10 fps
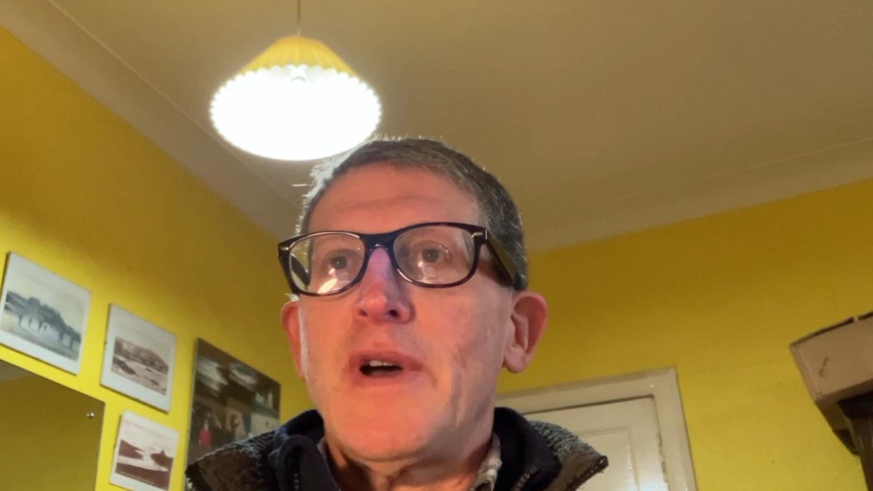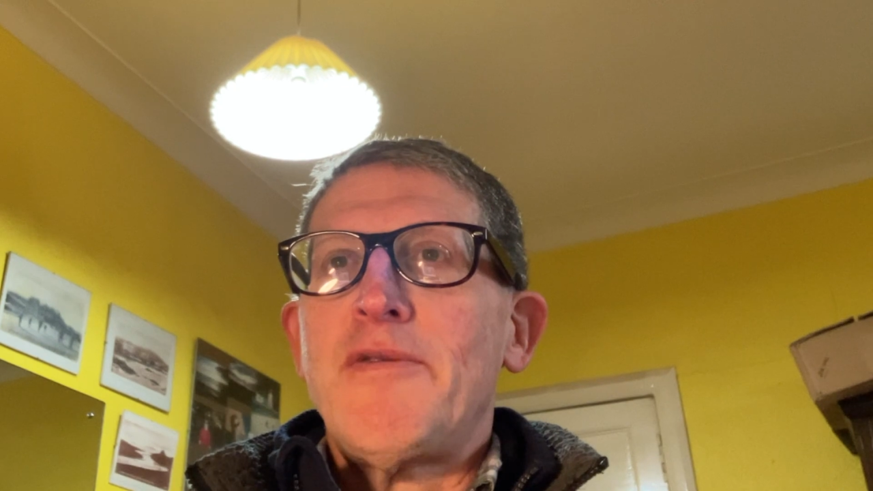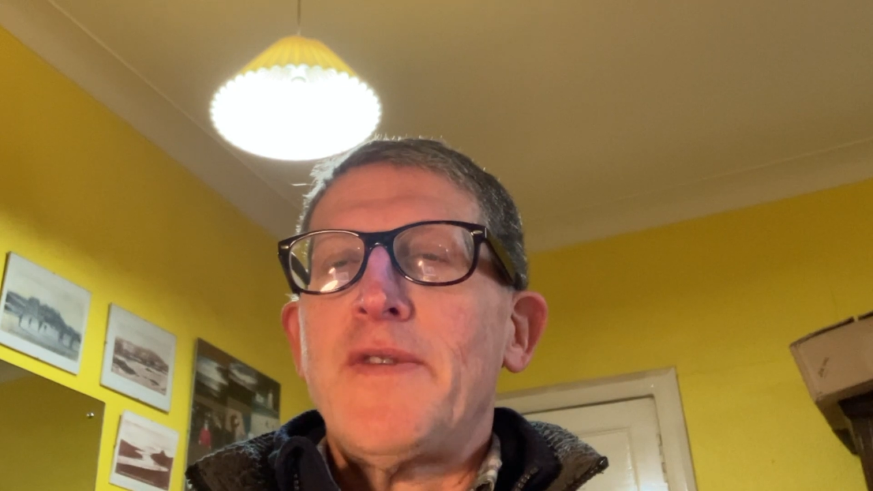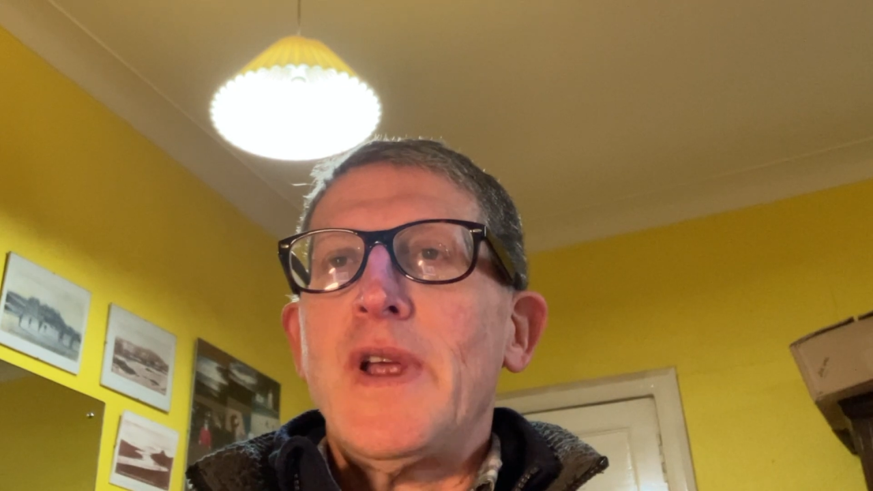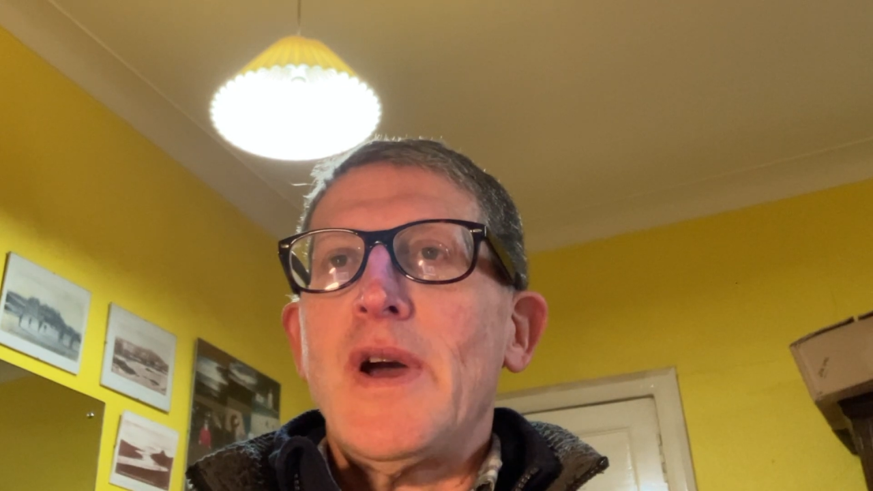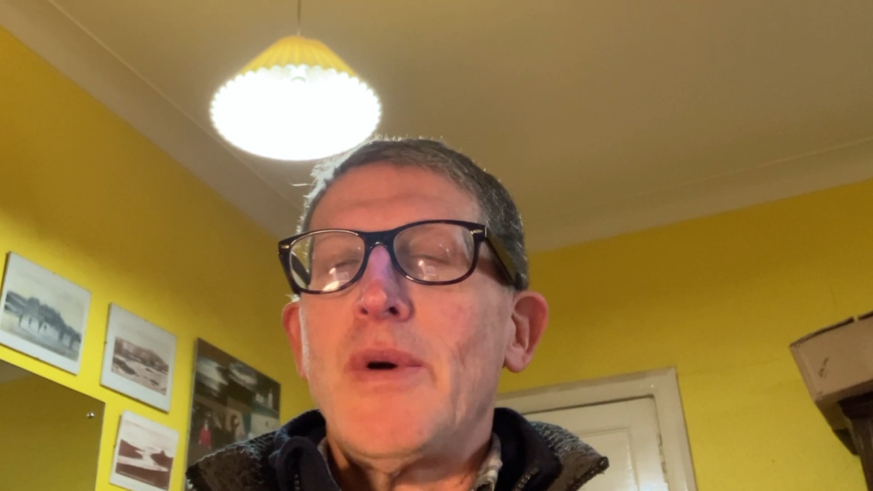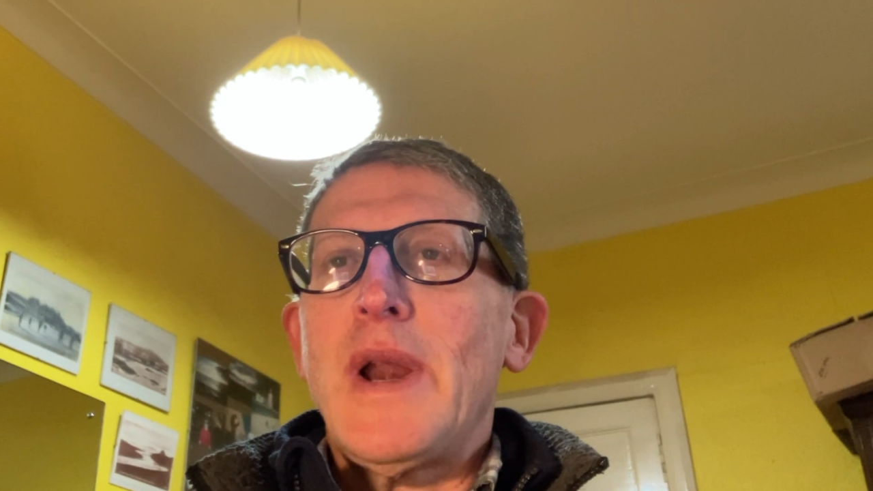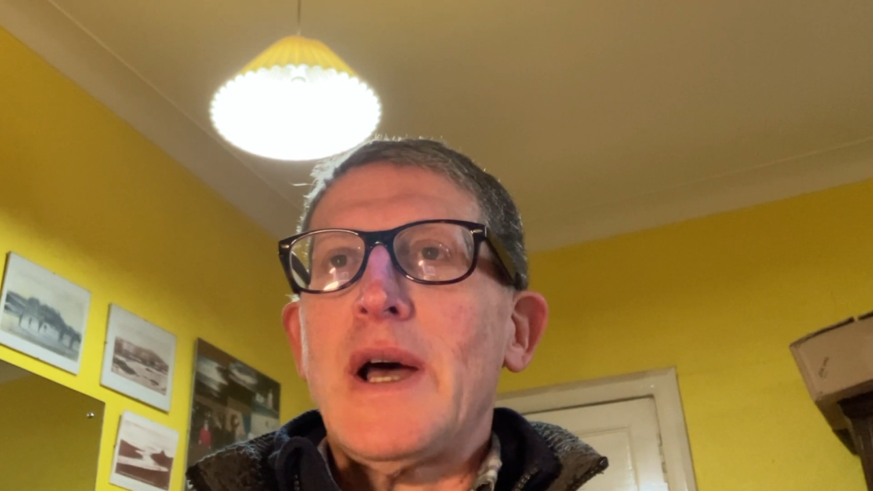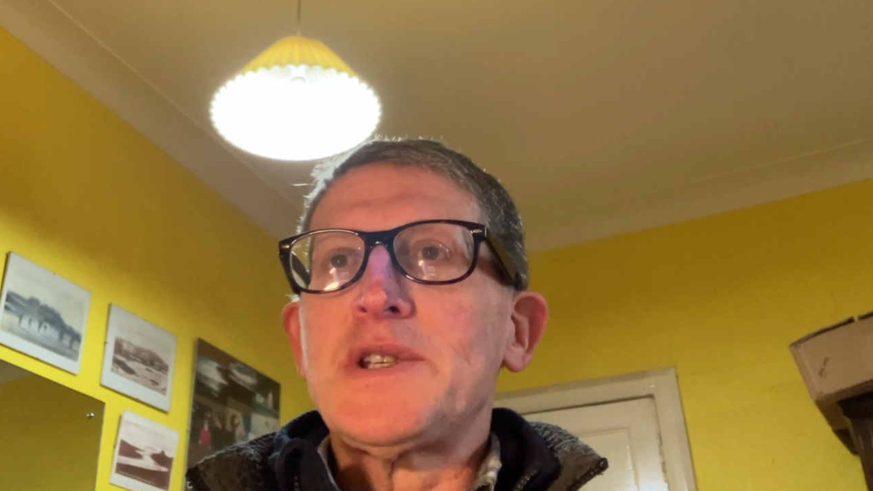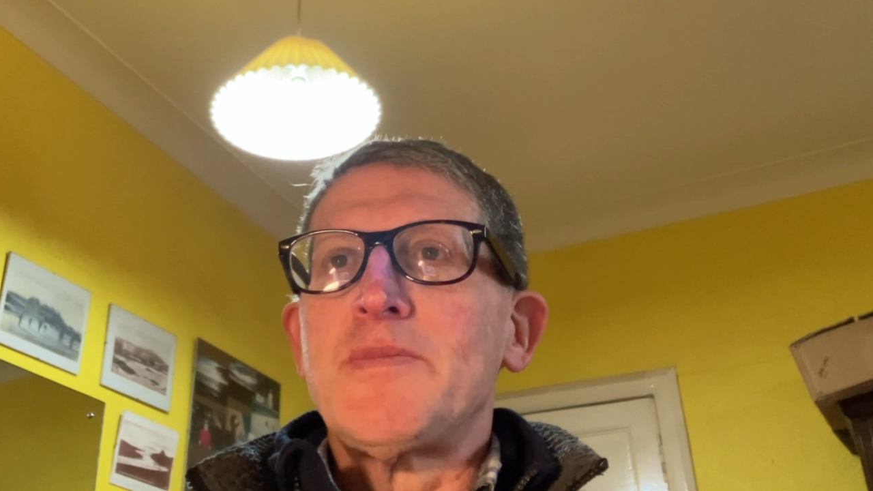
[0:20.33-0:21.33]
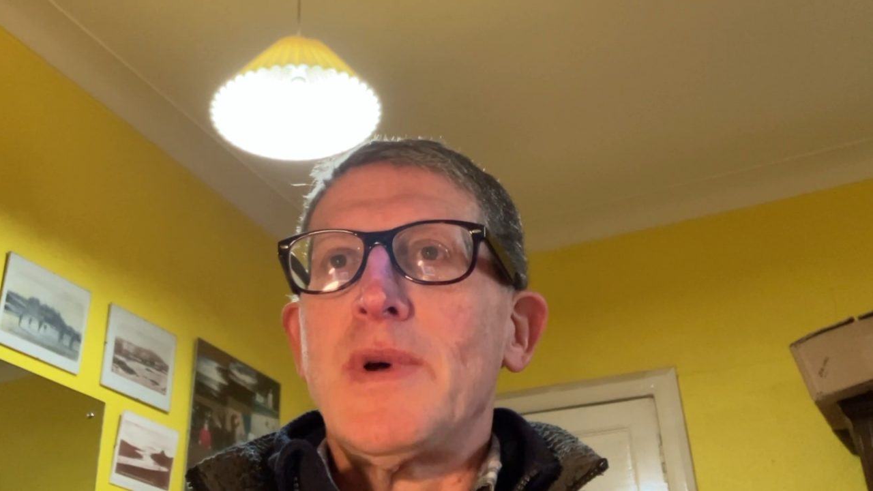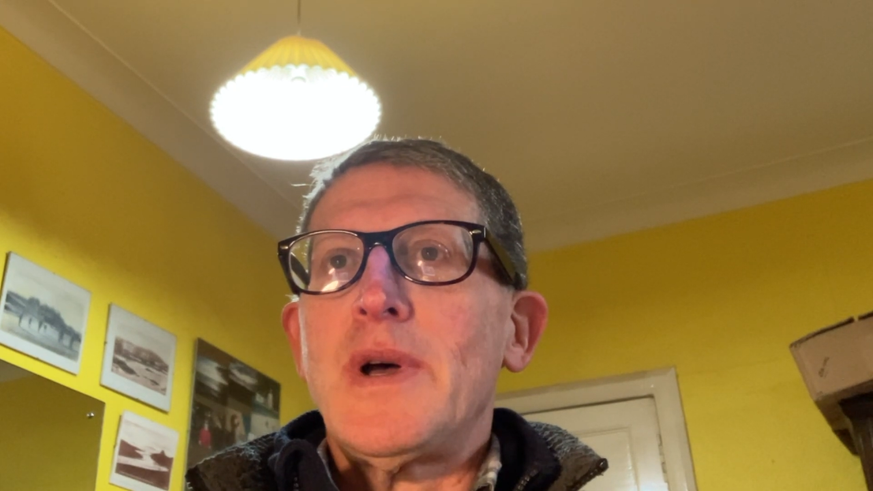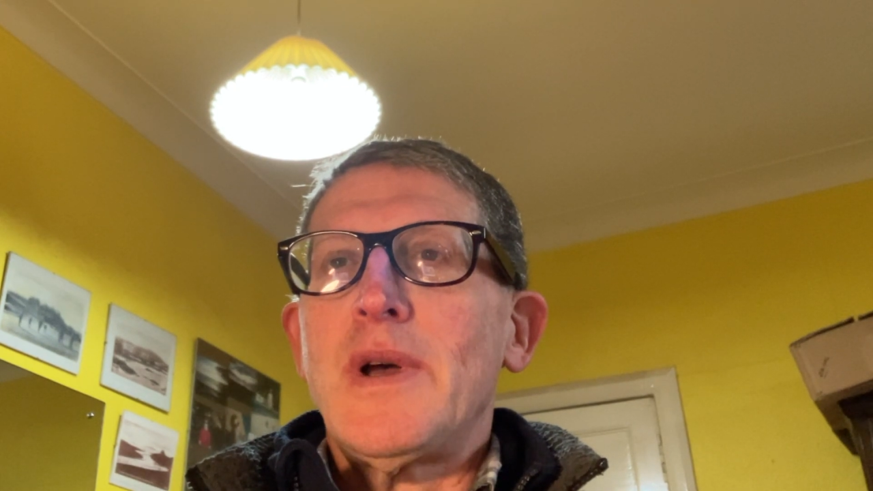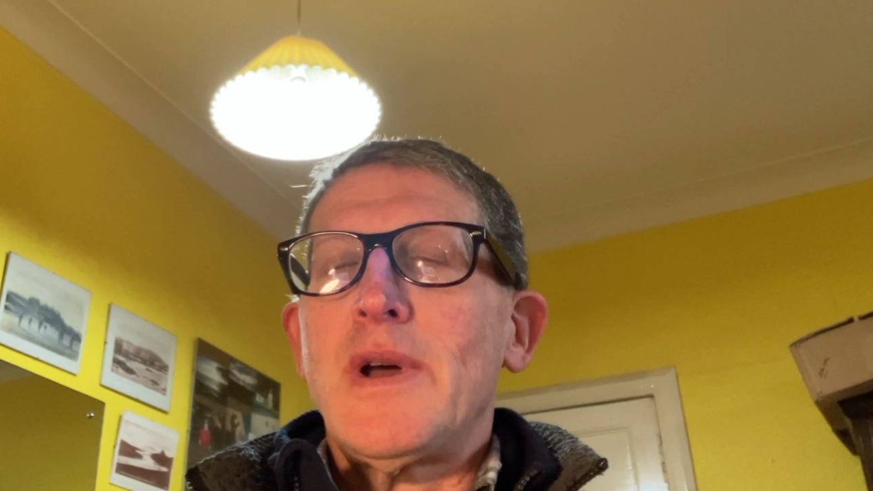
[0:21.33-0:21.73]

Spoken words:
FeNO in asthma.